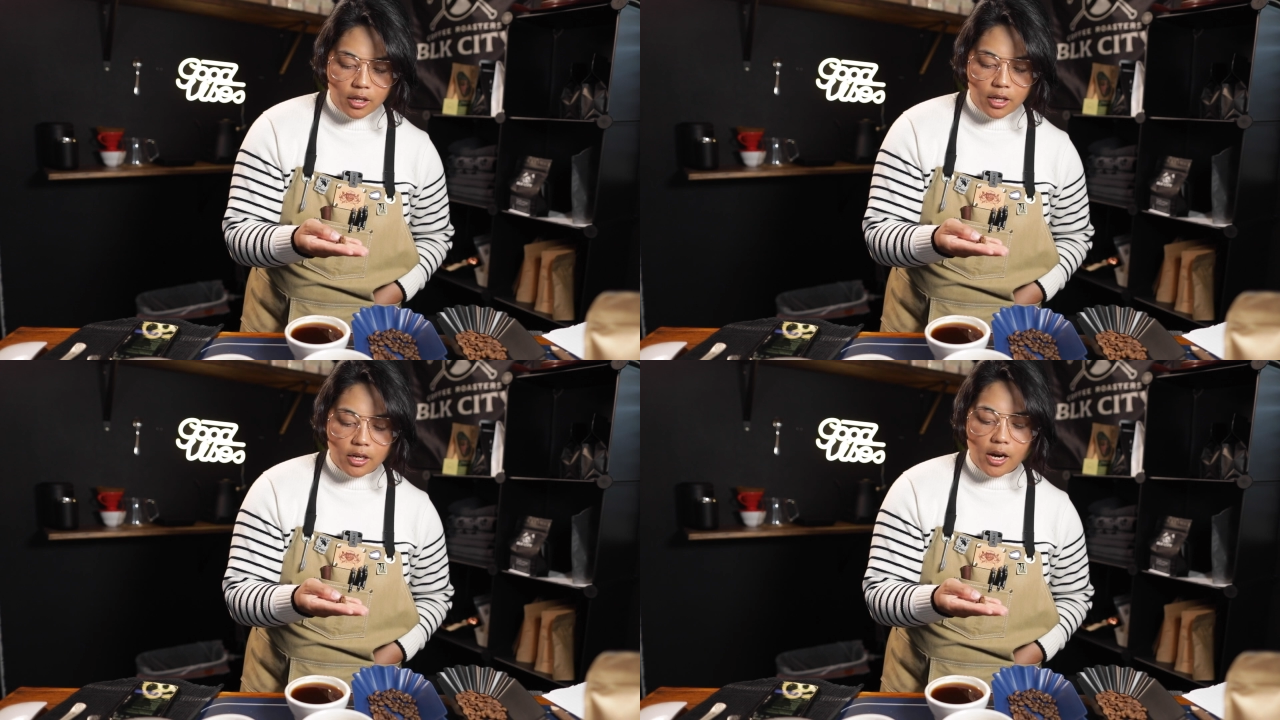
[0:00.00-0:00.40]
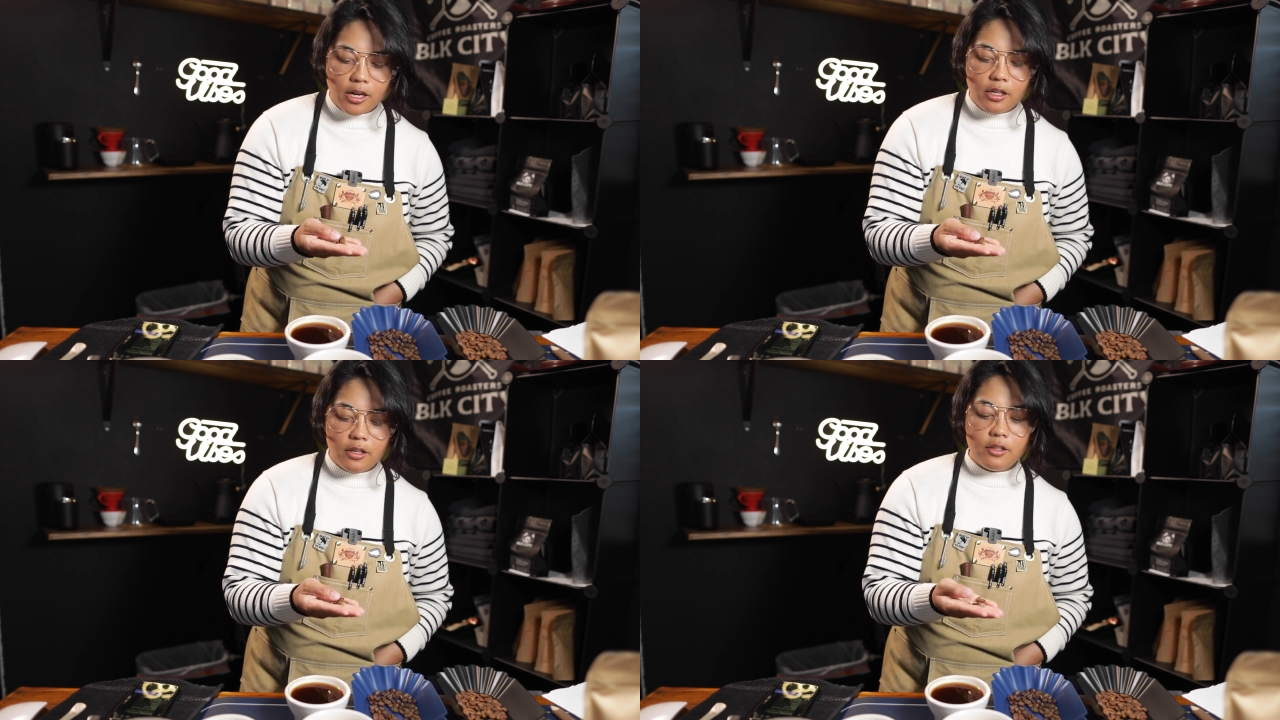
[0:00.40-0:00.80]
it kind
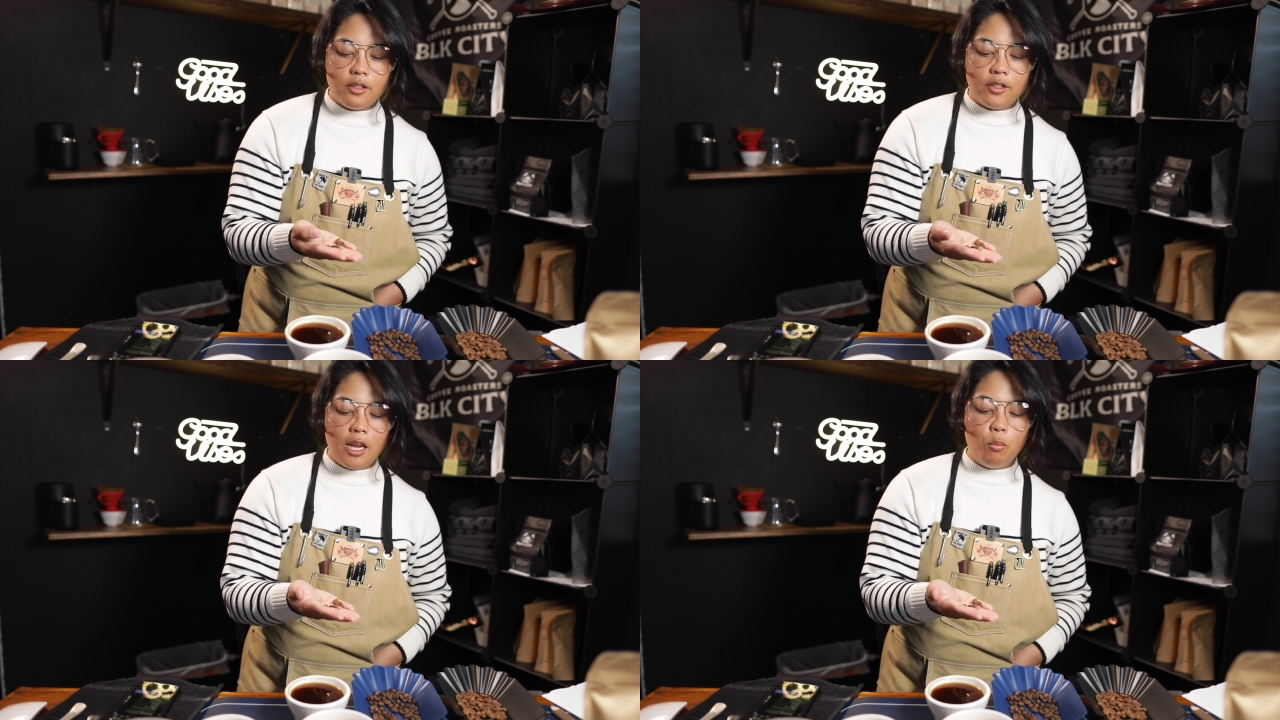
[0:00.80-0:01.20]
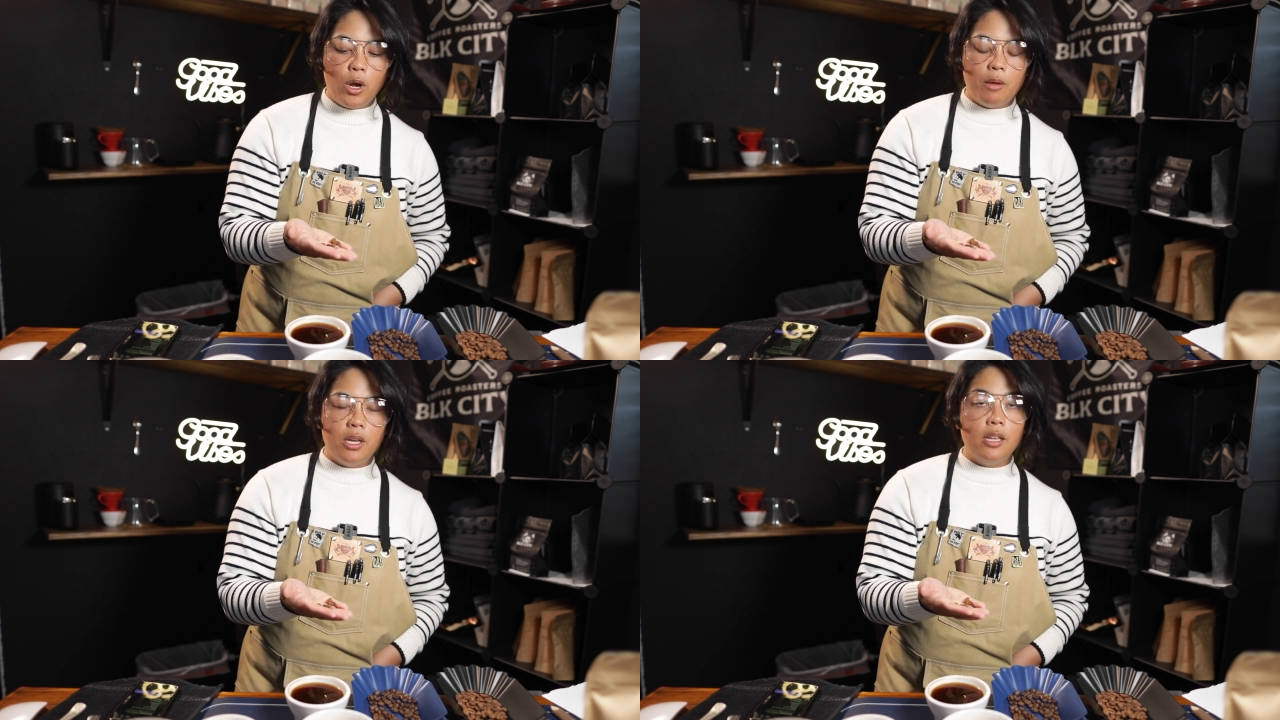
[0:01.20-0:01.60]
of does the same
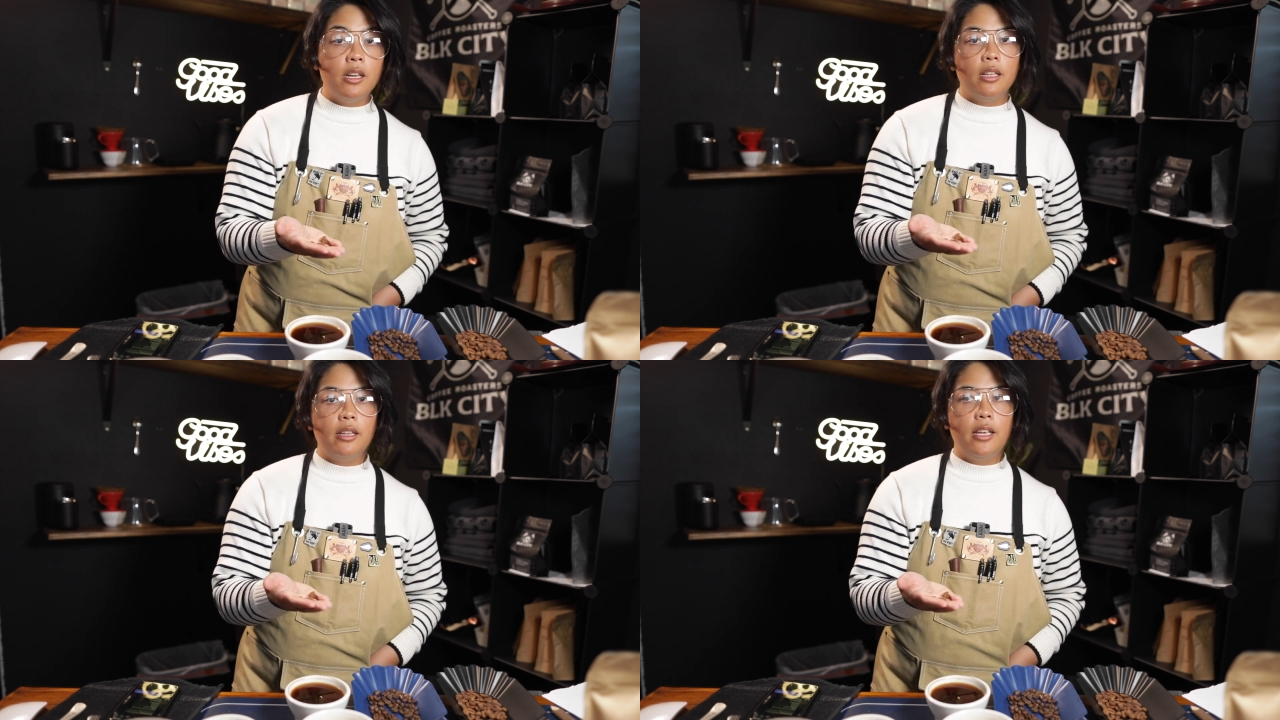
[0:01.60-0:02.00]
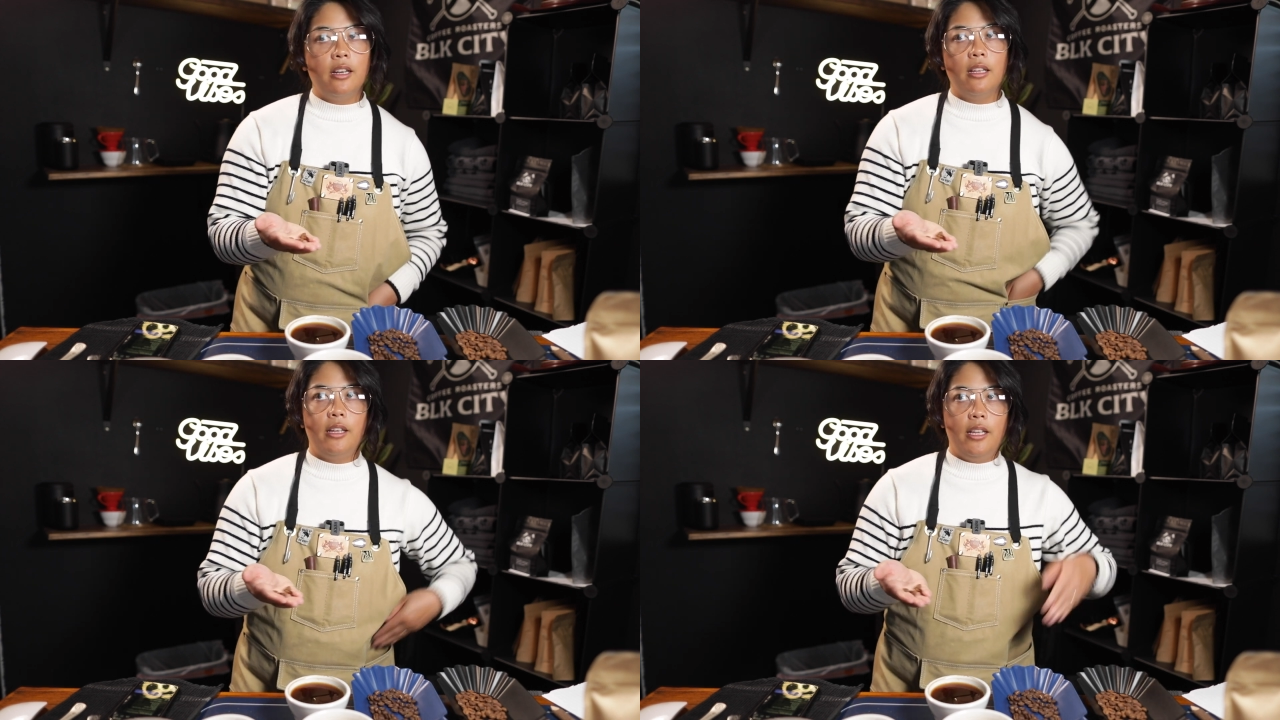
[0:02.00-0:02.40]
way, but in
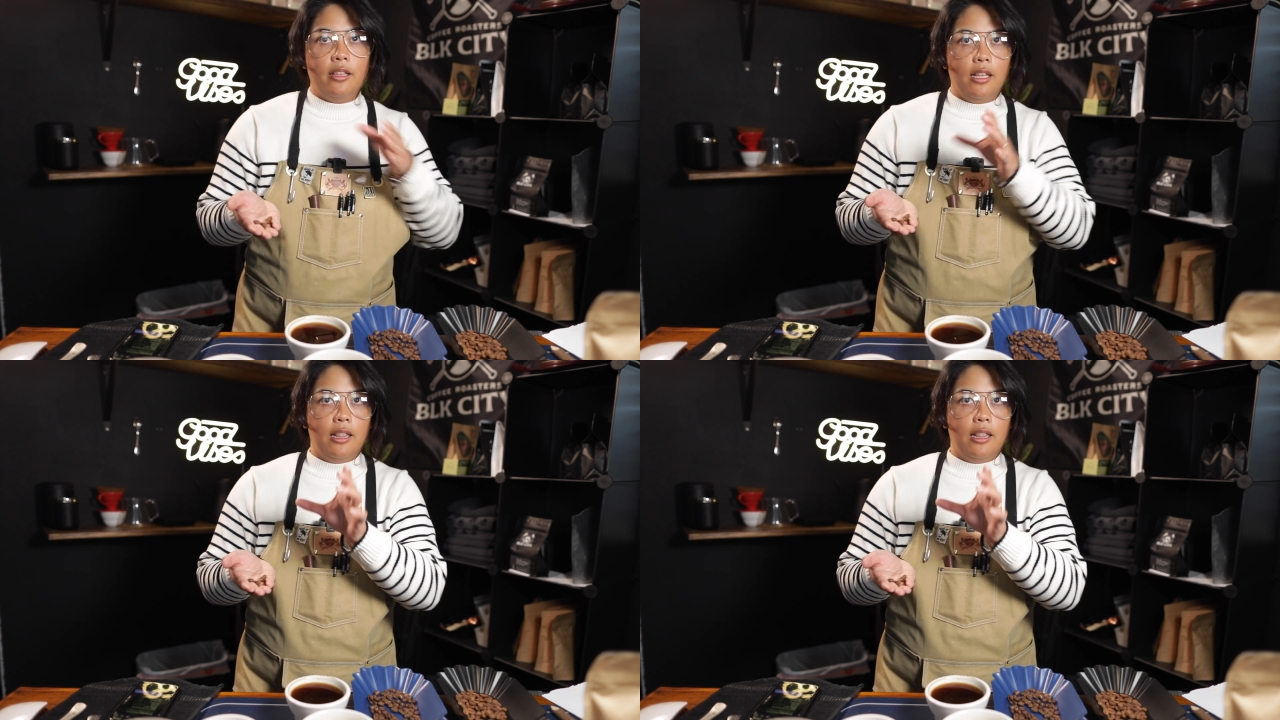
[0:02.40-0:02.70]
the